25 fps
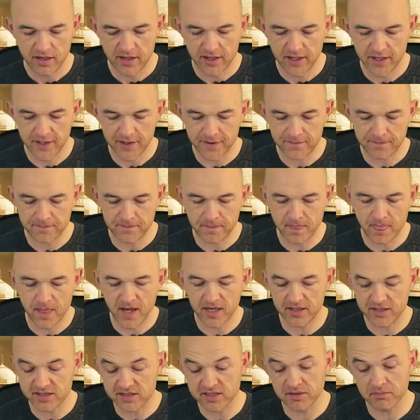And
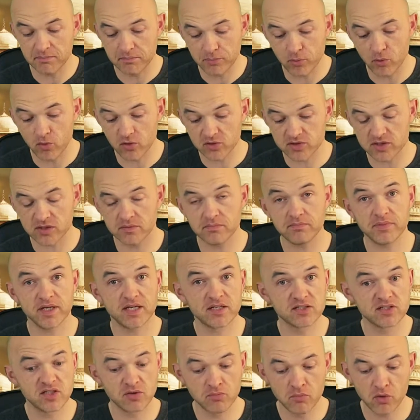it's important
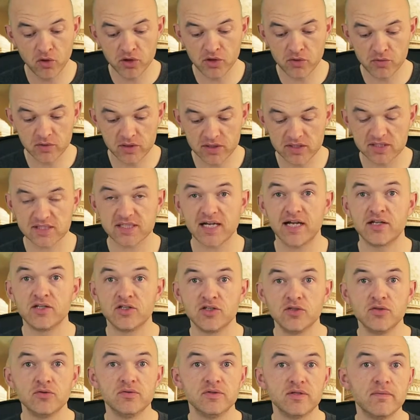because the more you
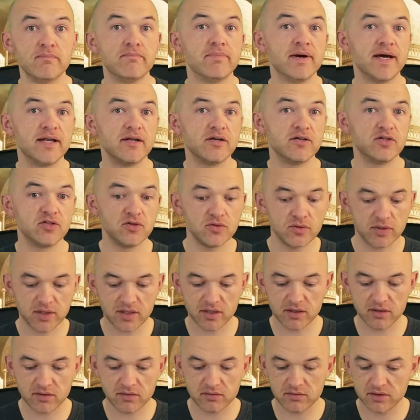understand you, the better you
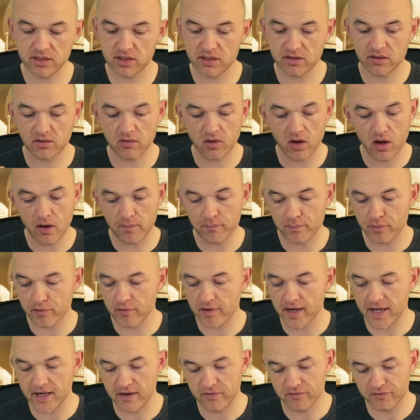can, you know,
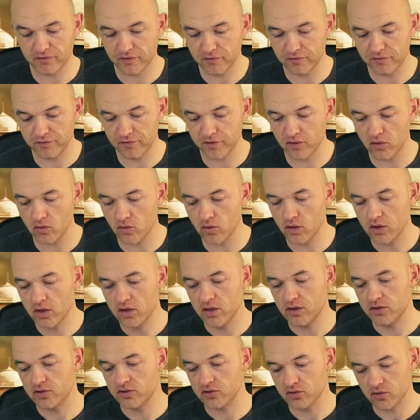operate and fulfill
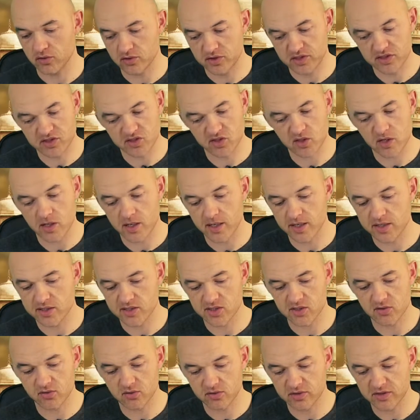your
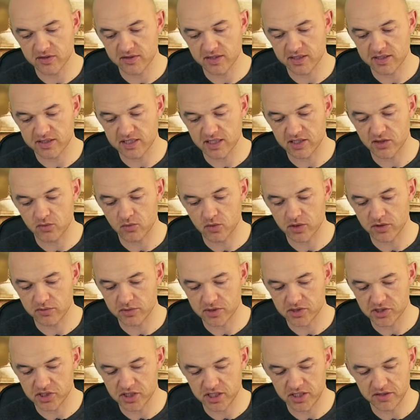desires and all the things that you want to
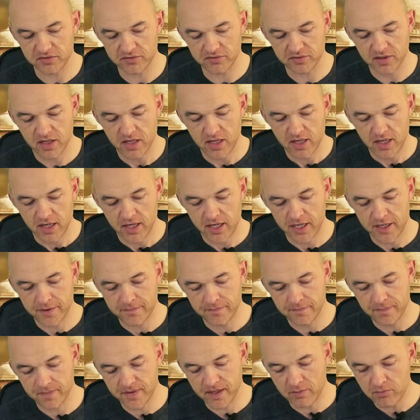achieve.
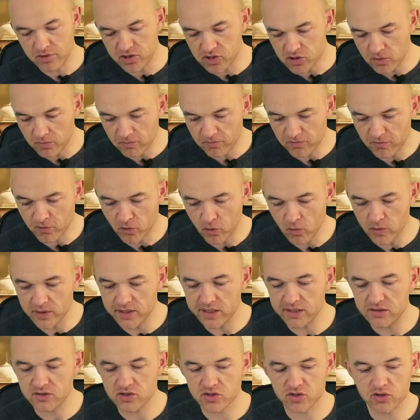Then we jump
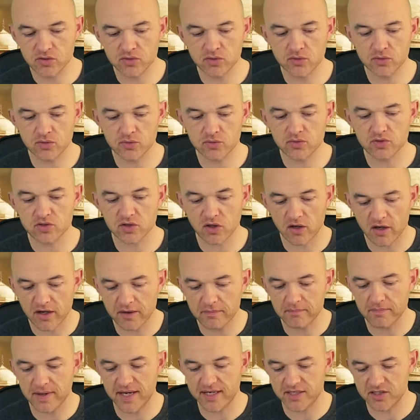forward into
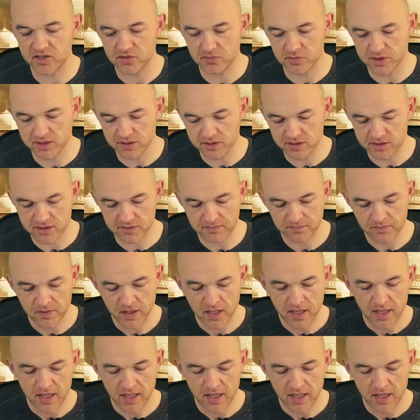time management.